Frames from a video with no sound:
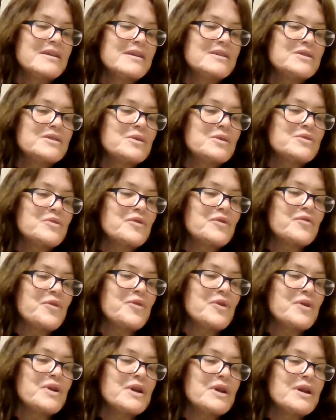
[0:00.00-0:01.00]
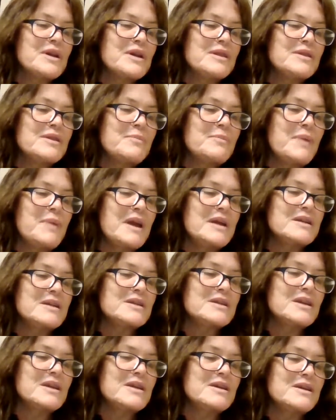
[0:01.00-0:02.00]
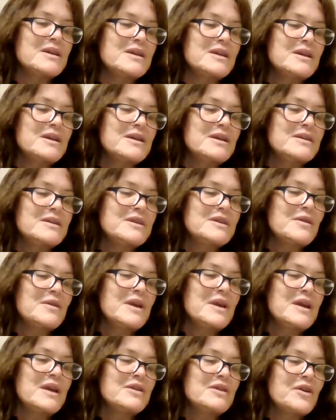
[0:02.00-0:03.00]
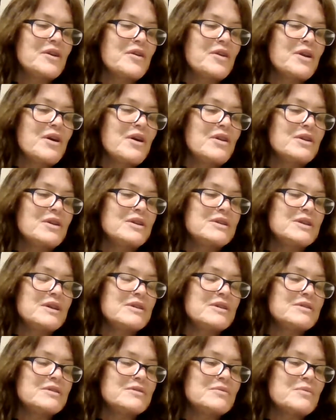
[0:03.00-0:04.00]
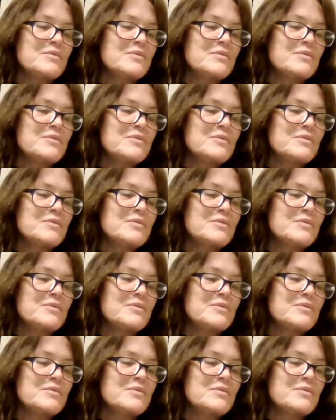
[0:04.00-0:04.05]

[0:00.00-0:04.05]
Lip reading: She was referring the patient to an endocrinologist.